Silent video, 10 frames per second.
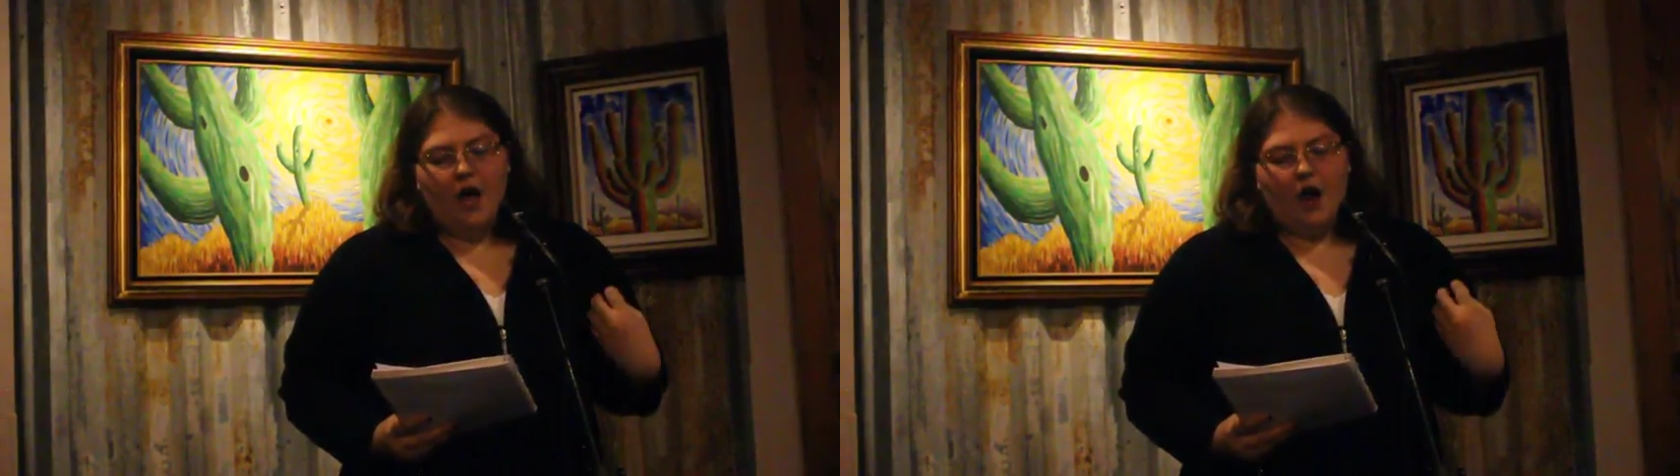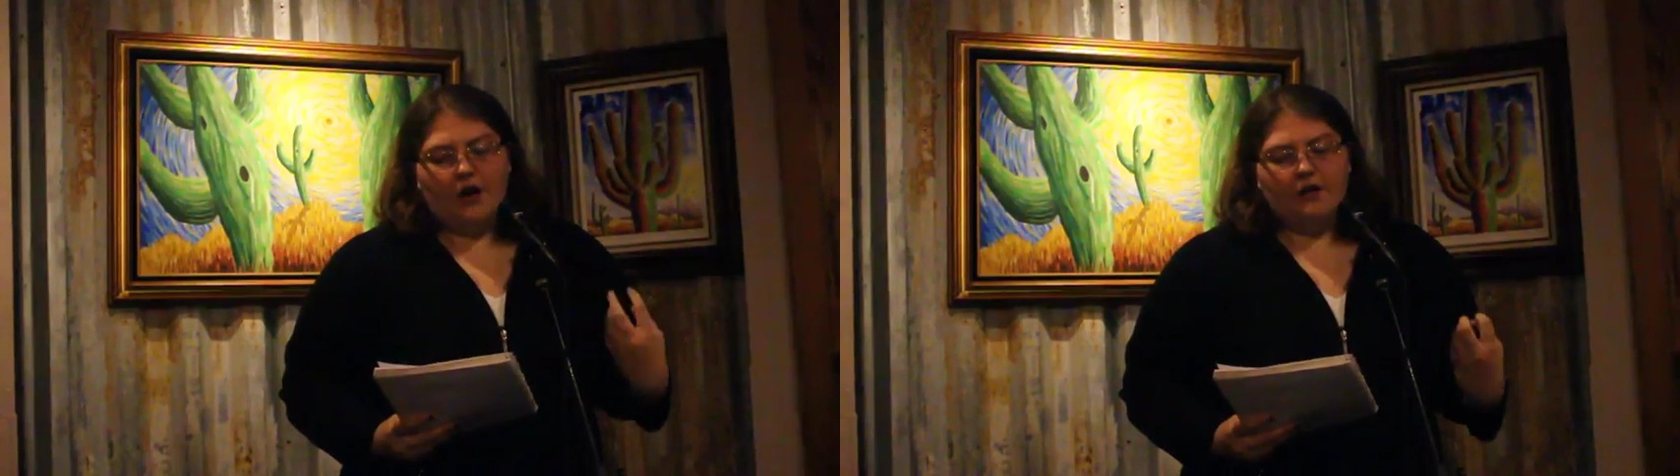
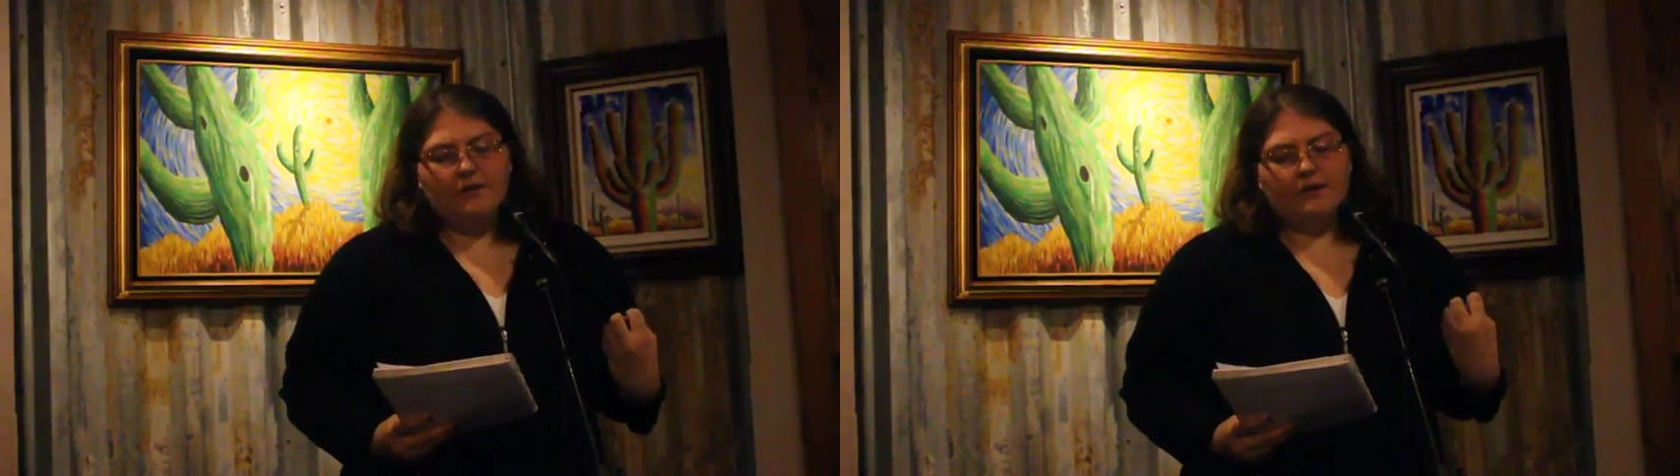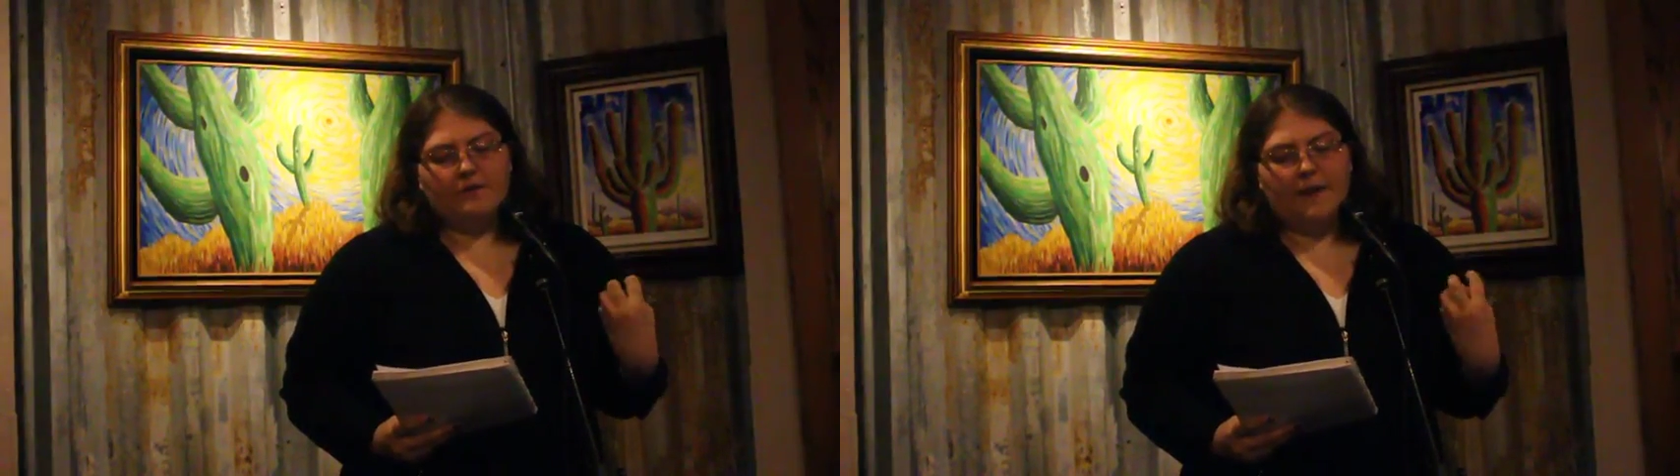Are you
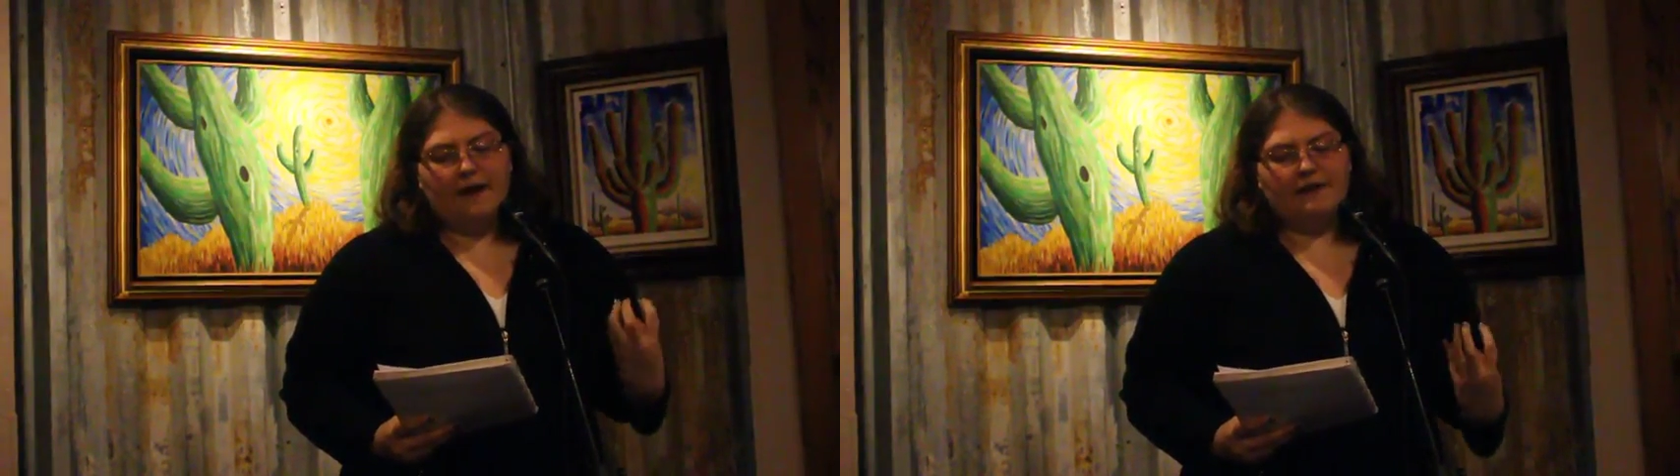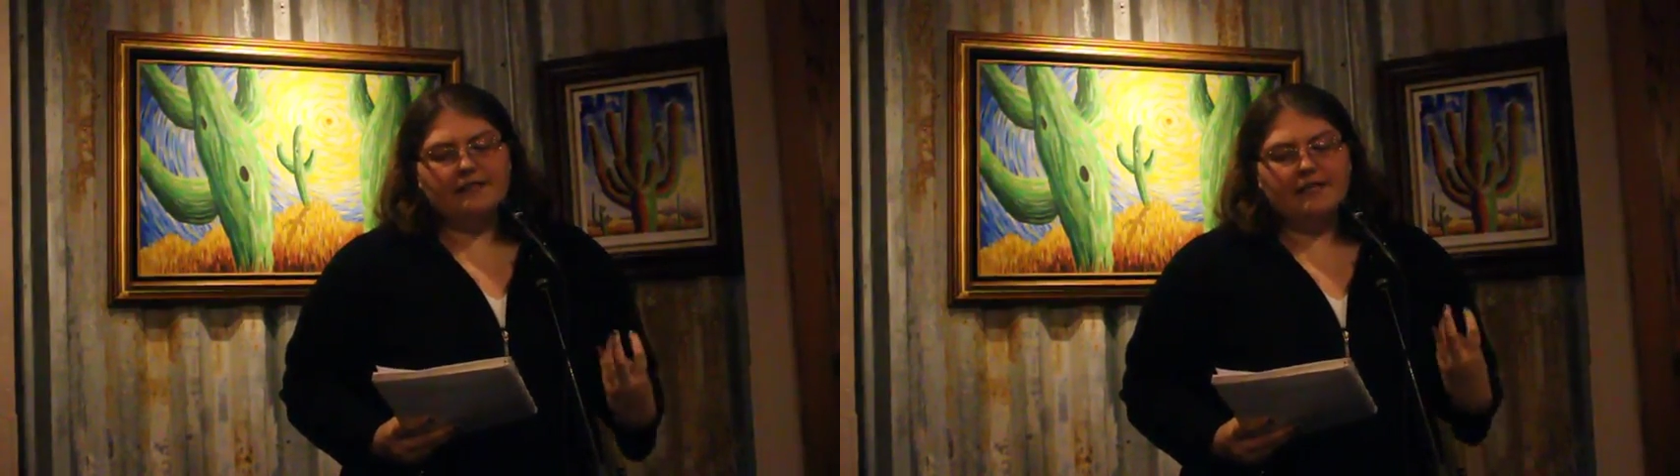with your
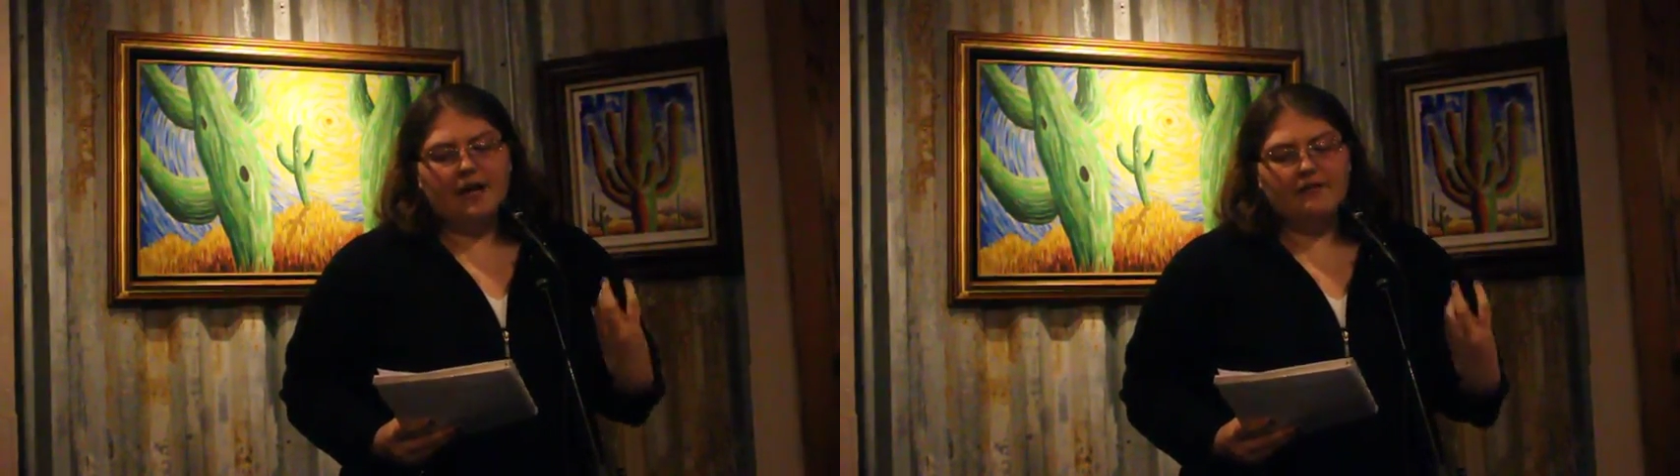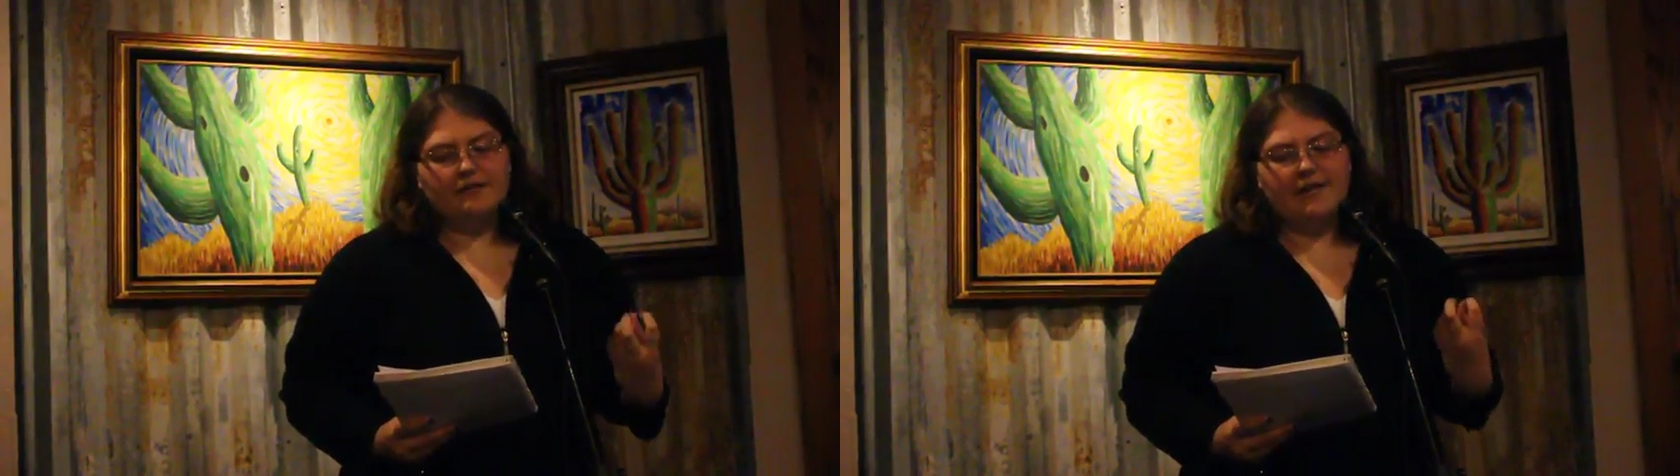parents and
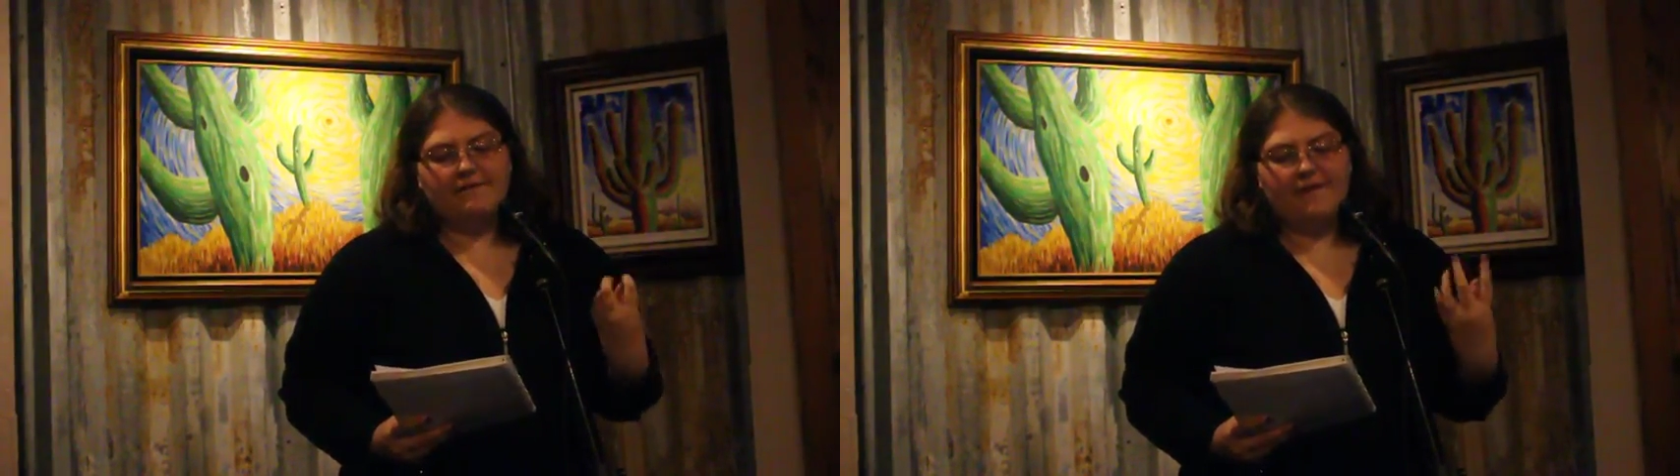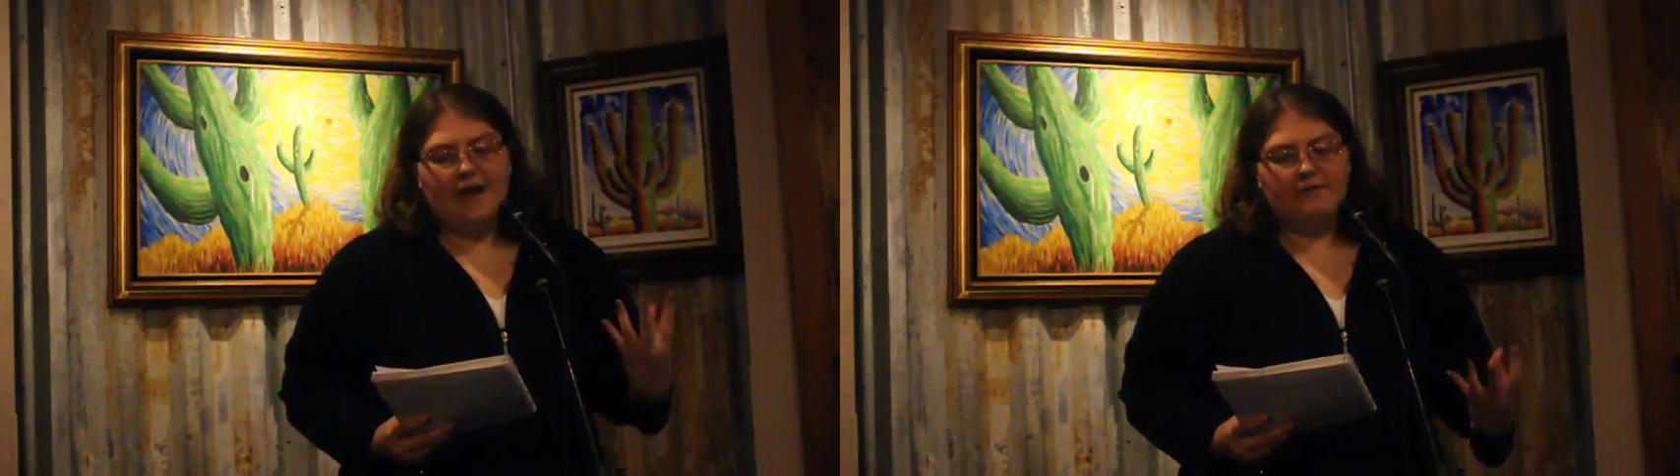other
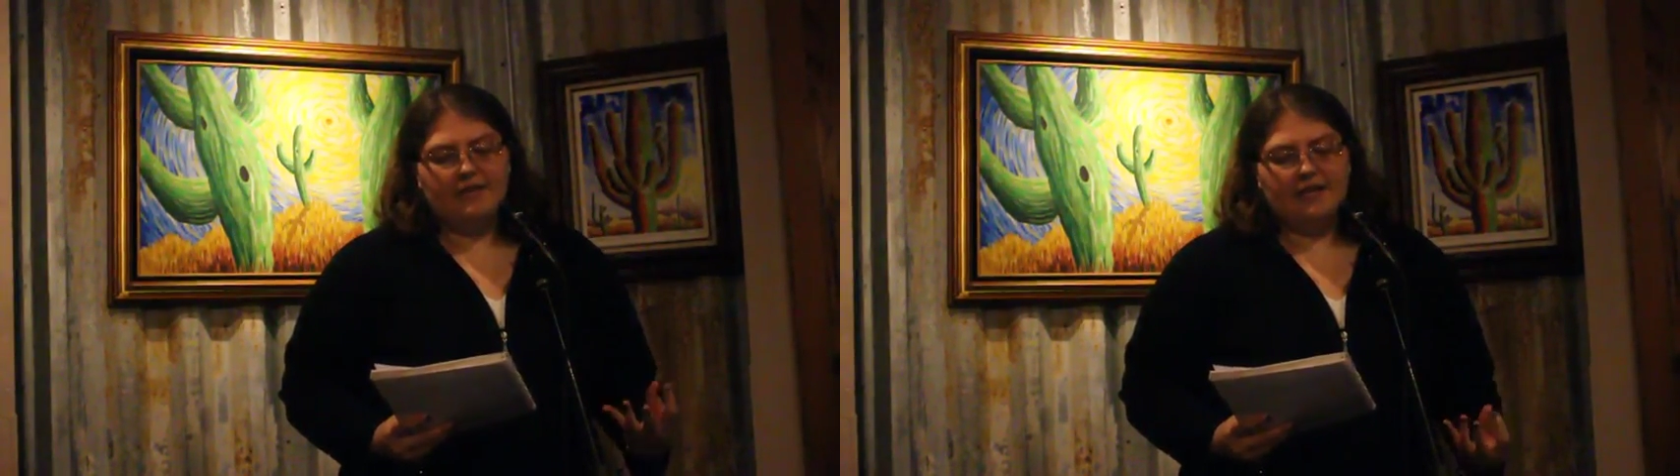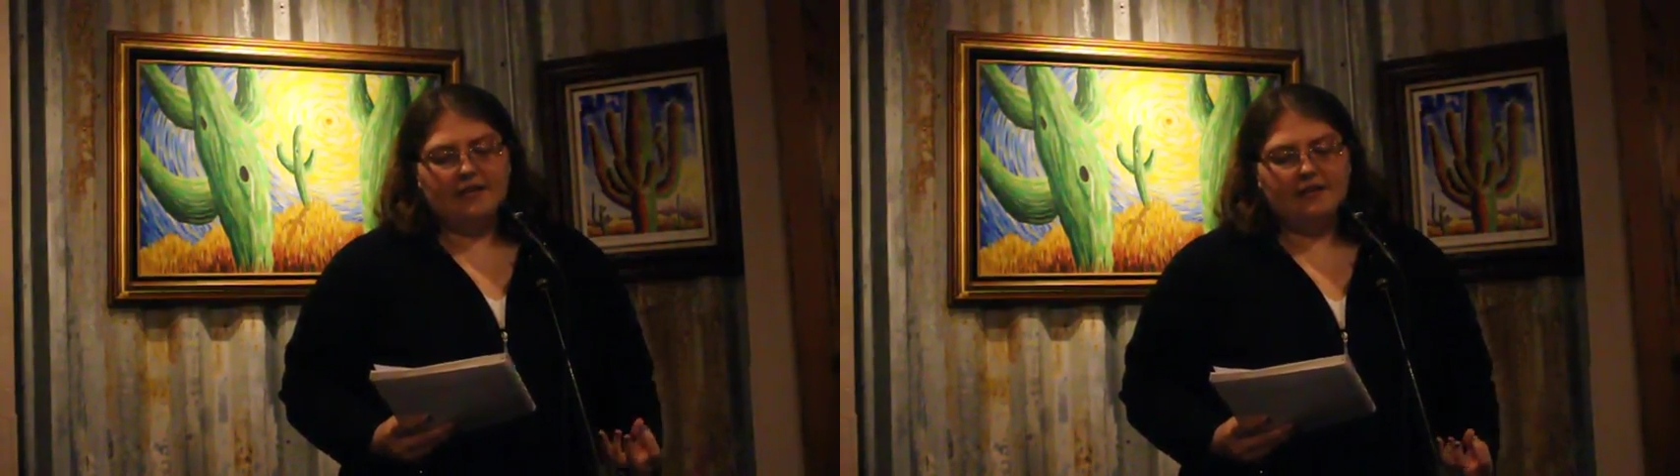dead
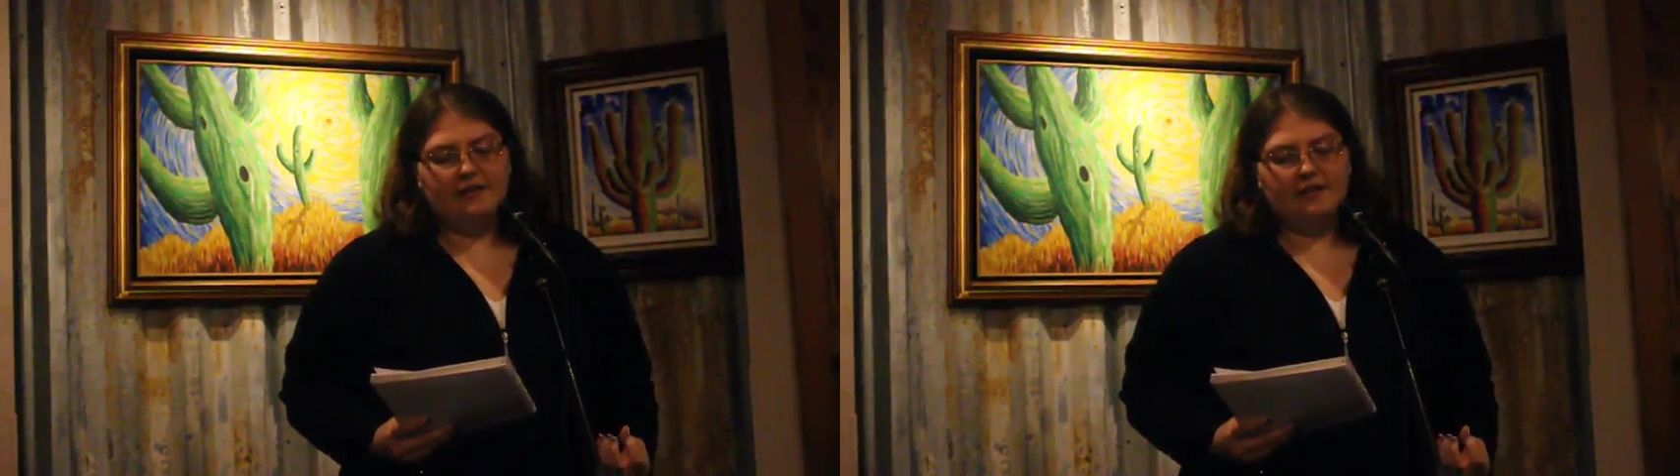family?